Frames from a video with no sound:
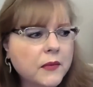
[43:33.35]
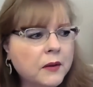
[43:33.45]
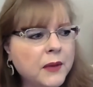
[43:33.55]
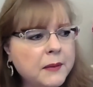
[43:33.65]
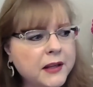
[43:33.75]

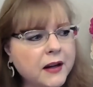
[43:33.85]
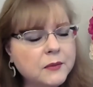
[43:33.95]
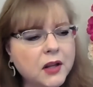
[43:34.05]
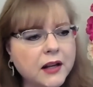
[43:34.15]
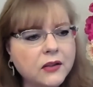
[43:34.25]
maybe I'm
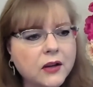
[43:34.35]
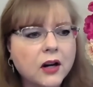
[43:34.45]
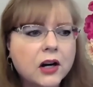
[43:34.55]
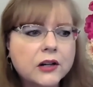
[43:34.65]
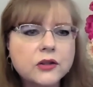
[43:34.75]
like the
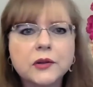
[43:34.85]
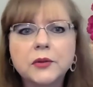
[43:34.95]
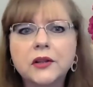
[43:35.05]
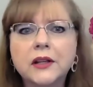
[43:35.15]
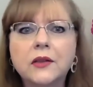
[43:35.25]
guard
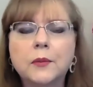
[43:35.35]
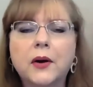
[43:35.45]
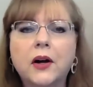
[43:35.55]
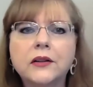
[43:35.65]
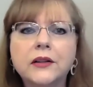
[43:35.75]
dribbling the
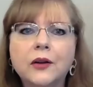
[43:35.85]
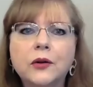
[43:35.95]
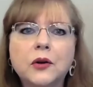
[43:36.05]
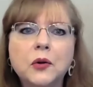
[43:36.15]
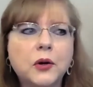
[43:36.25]
ball down
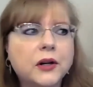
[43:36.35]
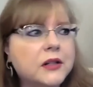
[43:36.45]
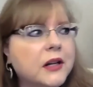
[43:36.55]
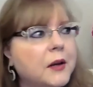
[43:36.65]
the court,